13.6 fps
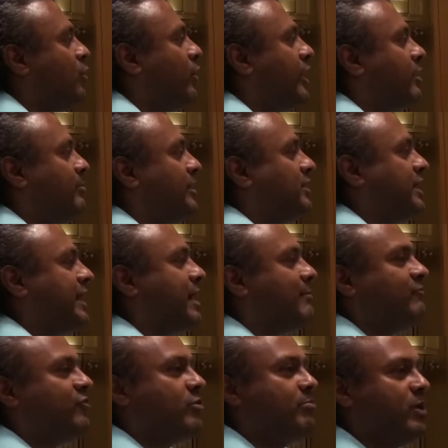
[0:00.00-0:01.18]
we are building
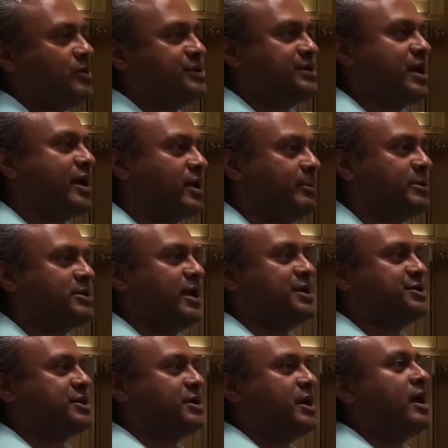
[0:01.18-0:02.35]
up verbose
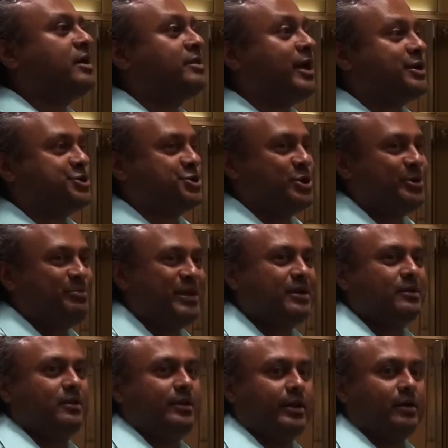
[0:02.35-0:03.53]
documentation that should be
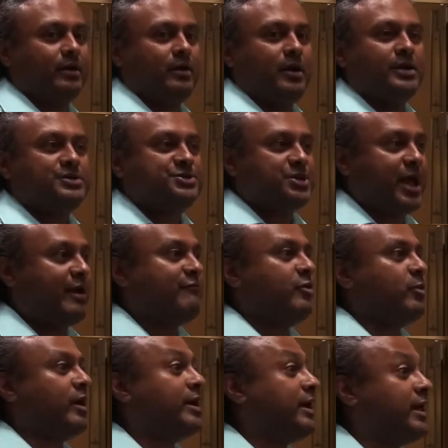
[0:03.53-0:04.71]
clear to
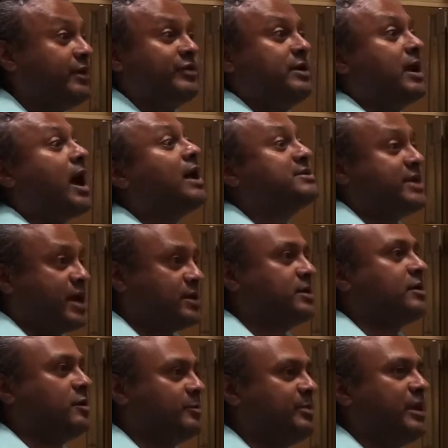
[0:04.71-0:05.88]
everyone, even
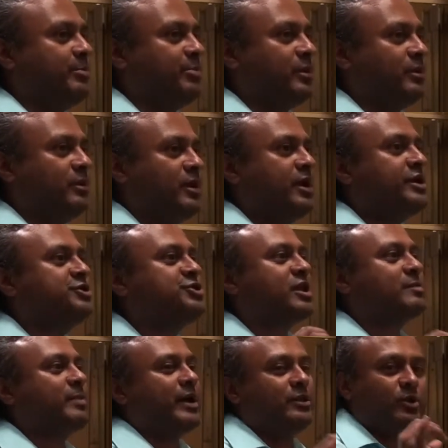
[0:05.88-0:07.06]
non-technical people,
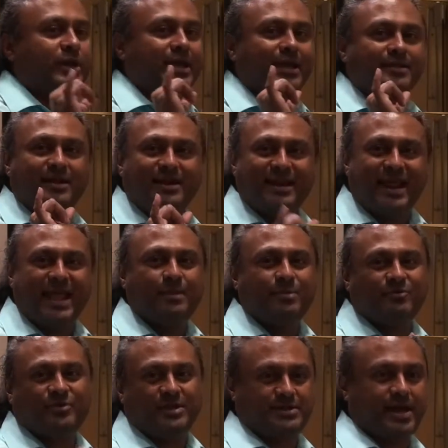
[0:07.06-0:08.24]
just by looking at the name
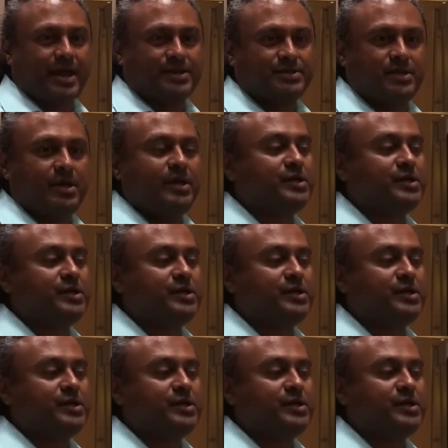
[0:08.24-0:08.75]
of the test.